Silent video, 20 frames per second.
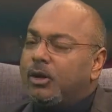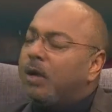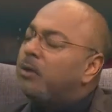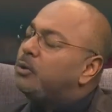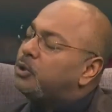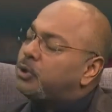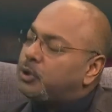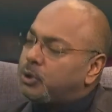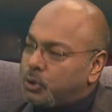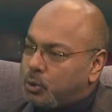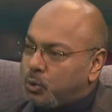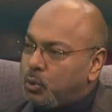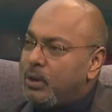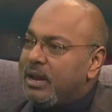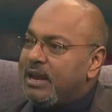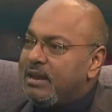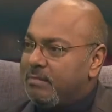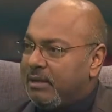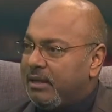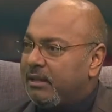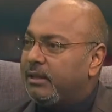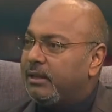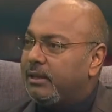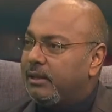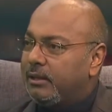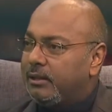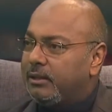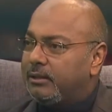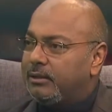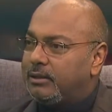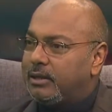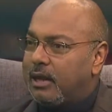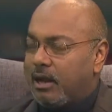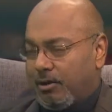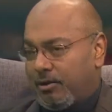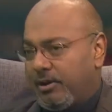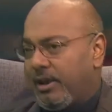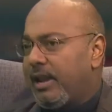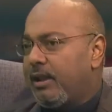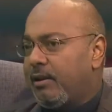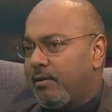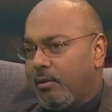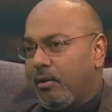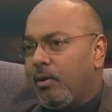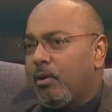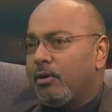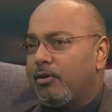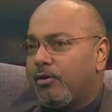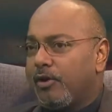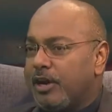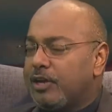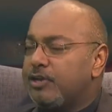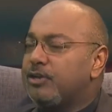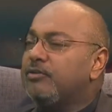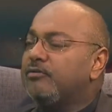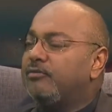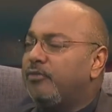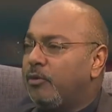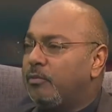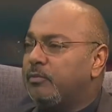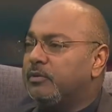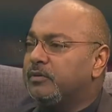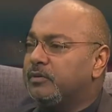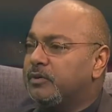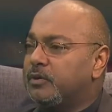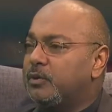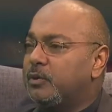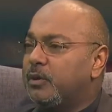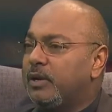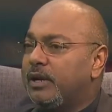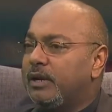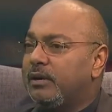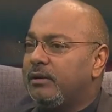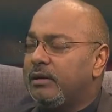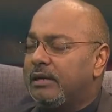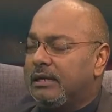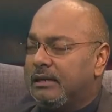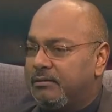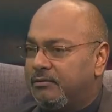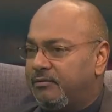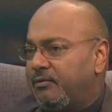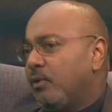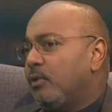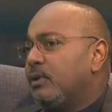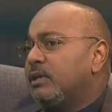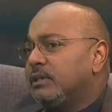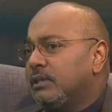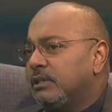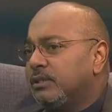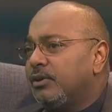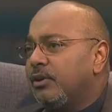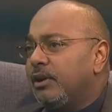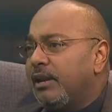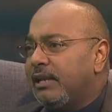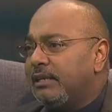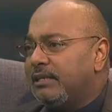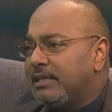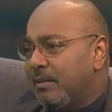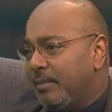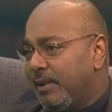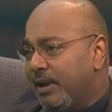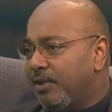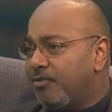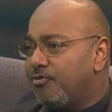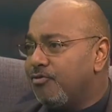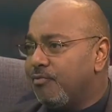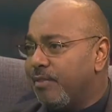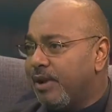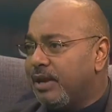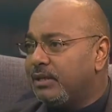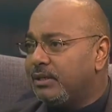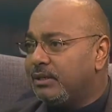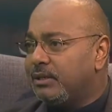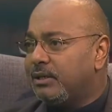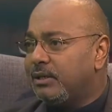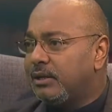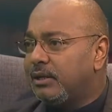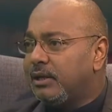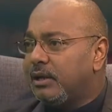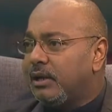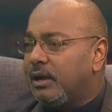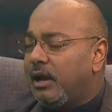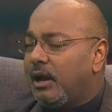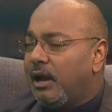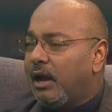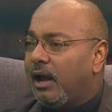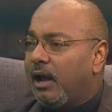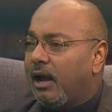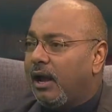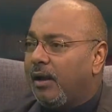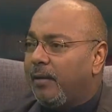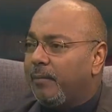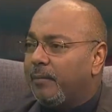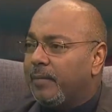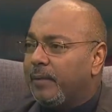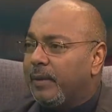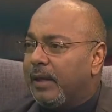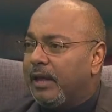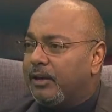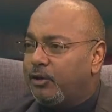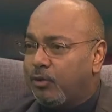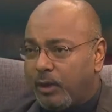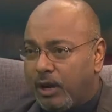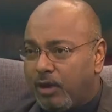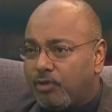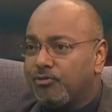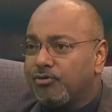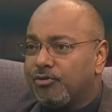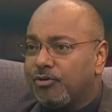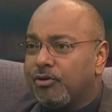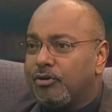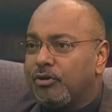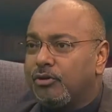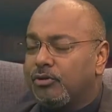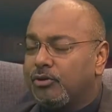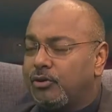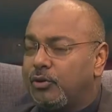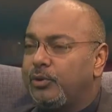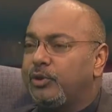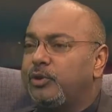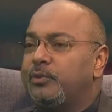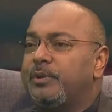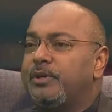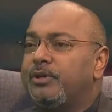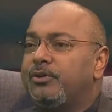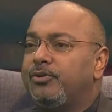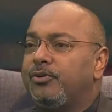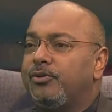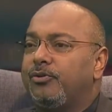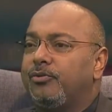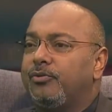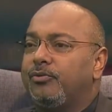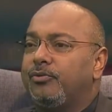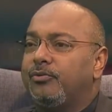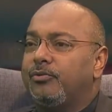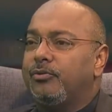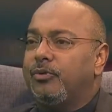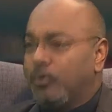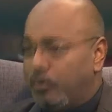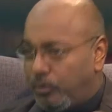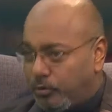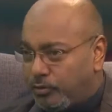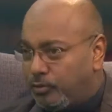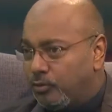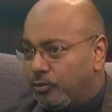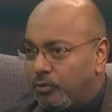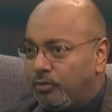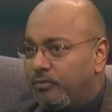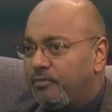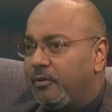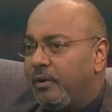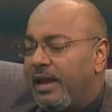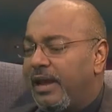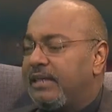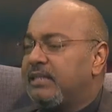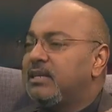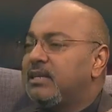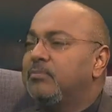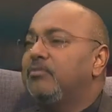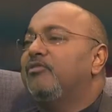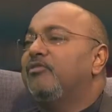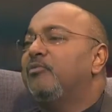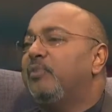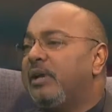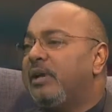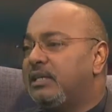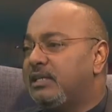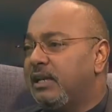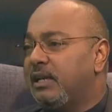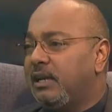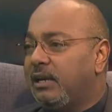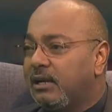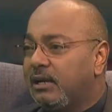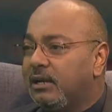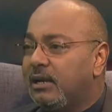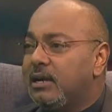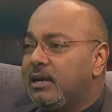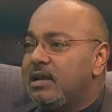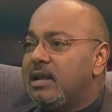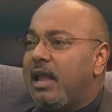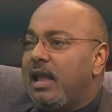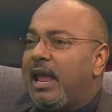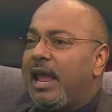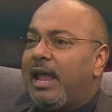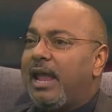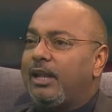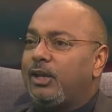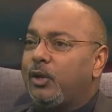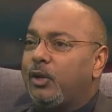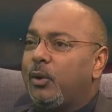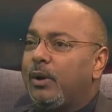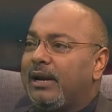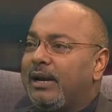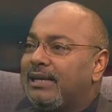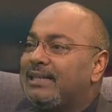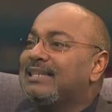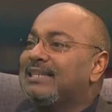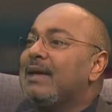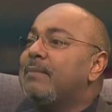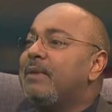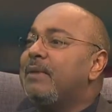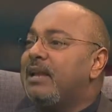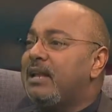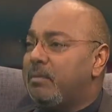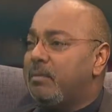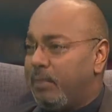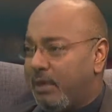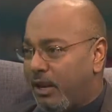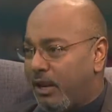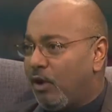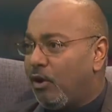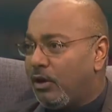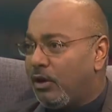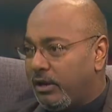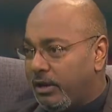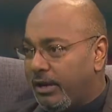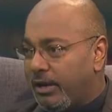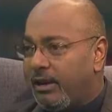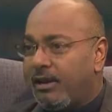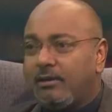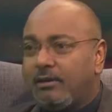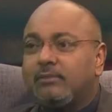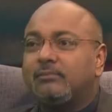schooling method in this country and all traditional forms of schooling focuses on examination-based education. So which means you go to school for X number of weeks in a year, and you're examined periodically.